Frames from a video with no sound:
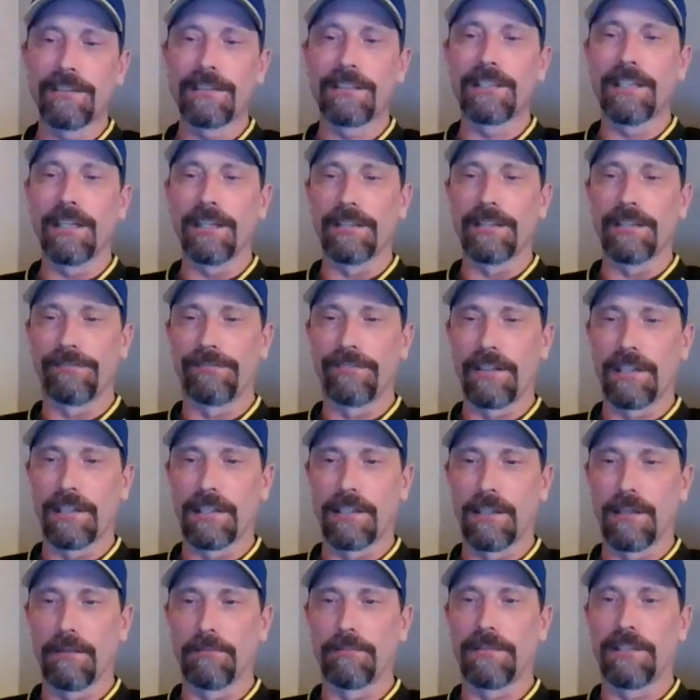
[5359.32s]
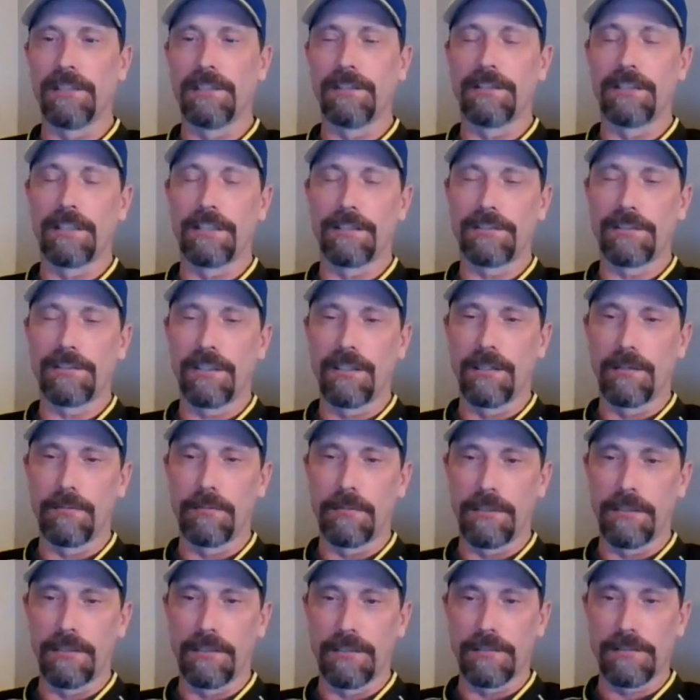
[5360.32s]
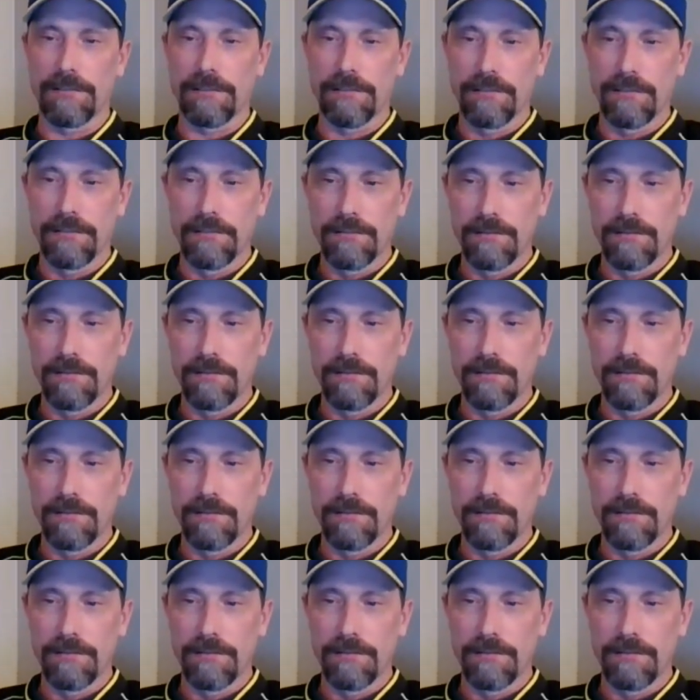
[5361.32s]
shut the fuck up, DJ Skinny Penis.